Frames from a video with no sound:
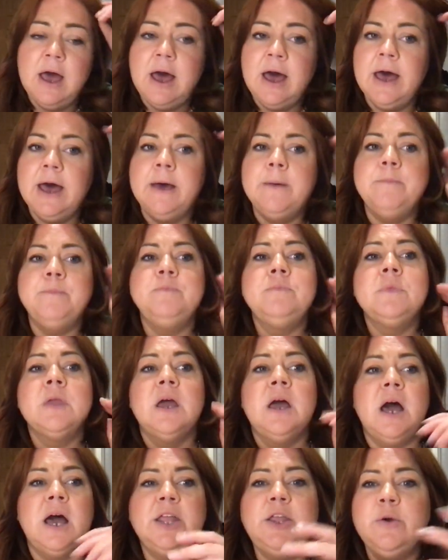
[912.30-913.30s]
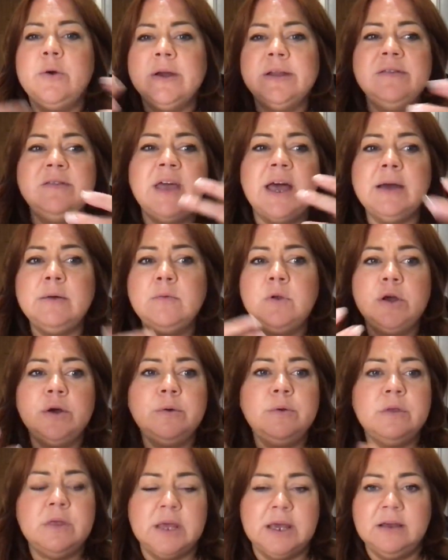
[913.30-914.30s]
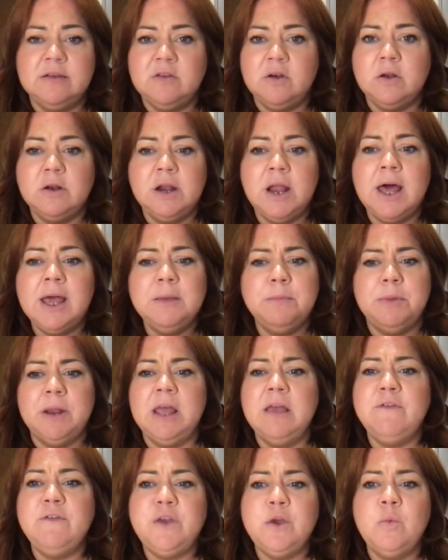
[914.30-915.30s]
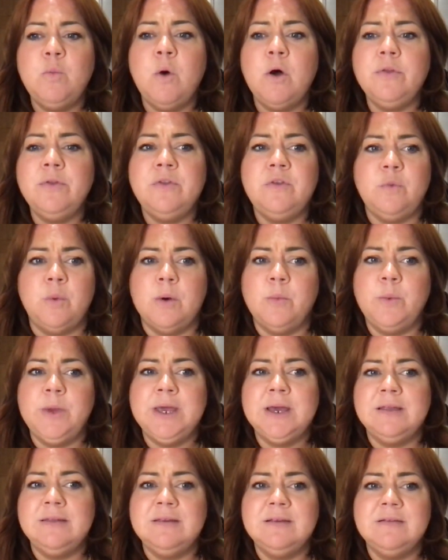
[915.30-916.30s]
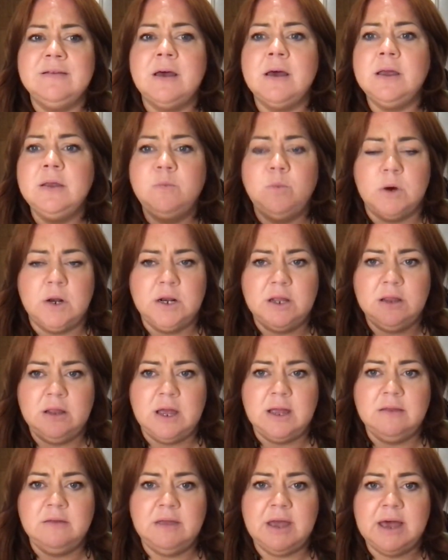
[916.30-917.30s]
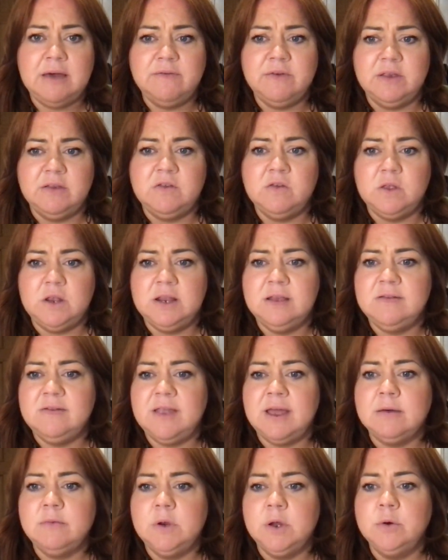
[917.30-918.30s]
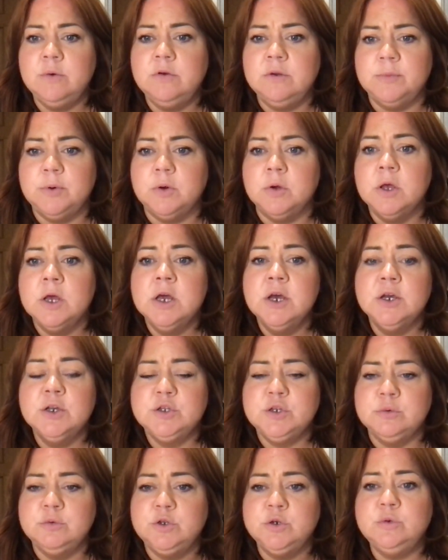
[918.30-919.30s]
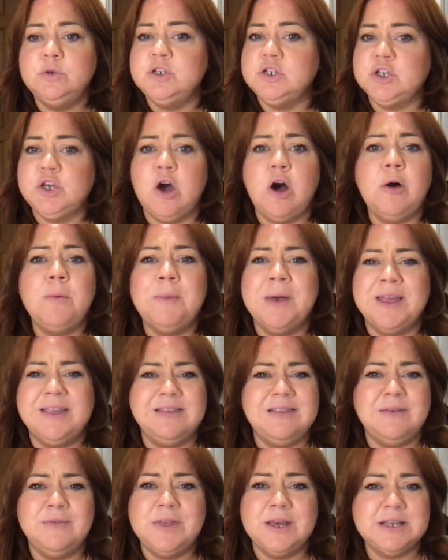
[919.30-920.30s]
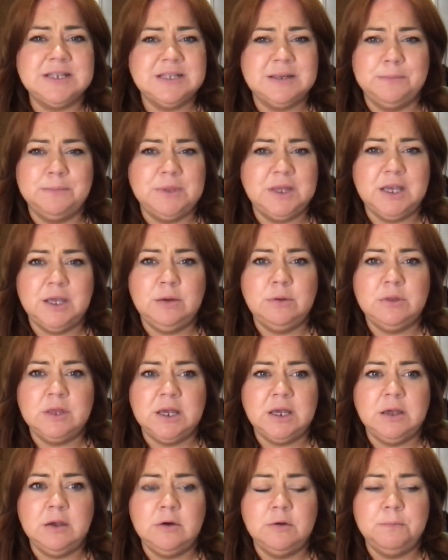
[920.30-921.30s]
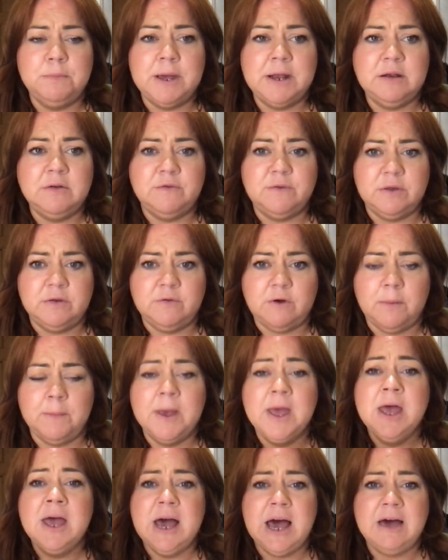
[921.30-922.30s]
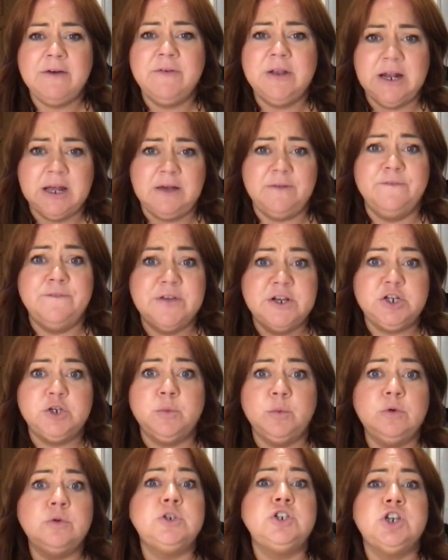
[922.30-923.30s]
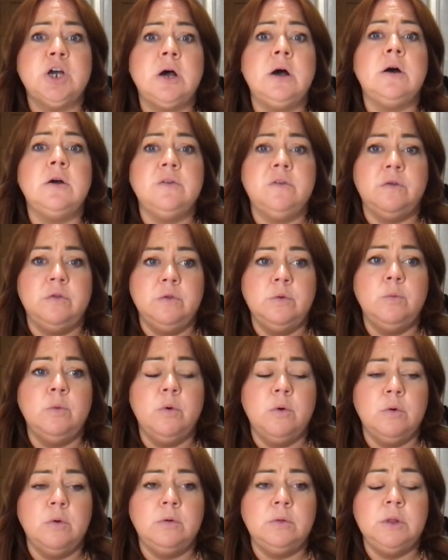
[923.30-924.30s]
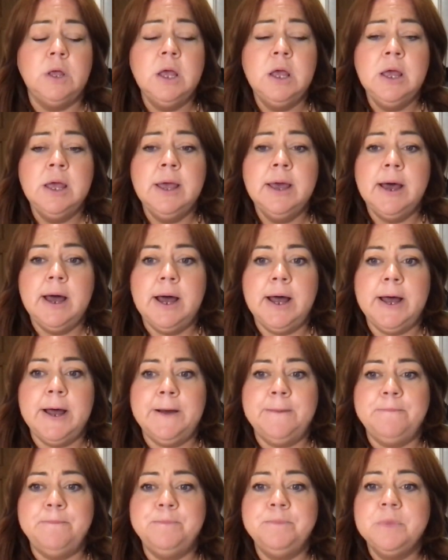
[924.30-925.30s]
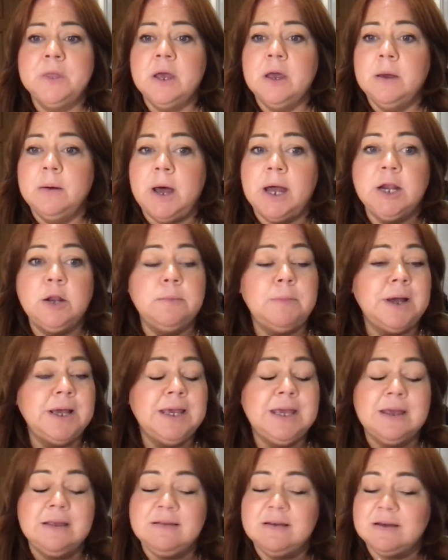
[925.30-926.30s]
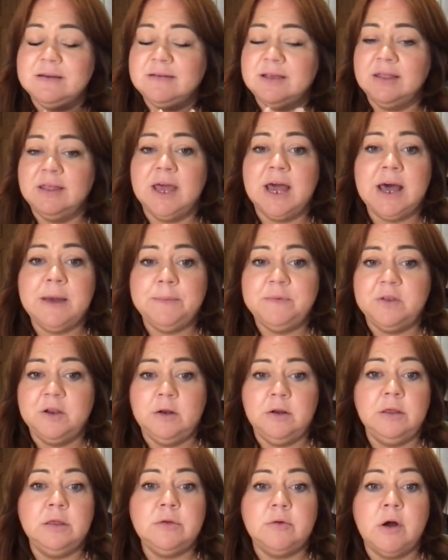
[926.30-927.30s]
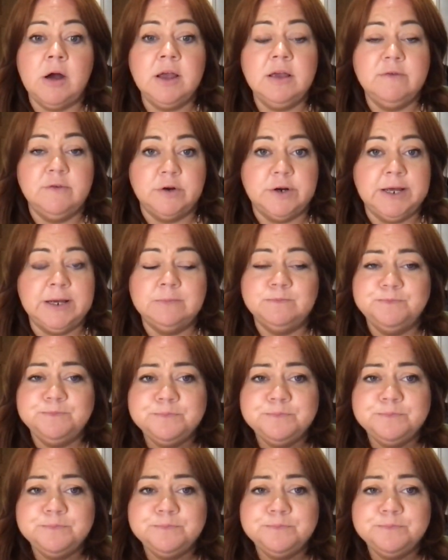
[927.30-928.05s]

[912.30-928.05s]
And you can download things online. But if you want one, we can design one and have it so that it's downloadable. So do just comment if that's something you think you could benefit from, having like a visual chart on the wall. I know my kids, like I say, they absolutely thrive on it.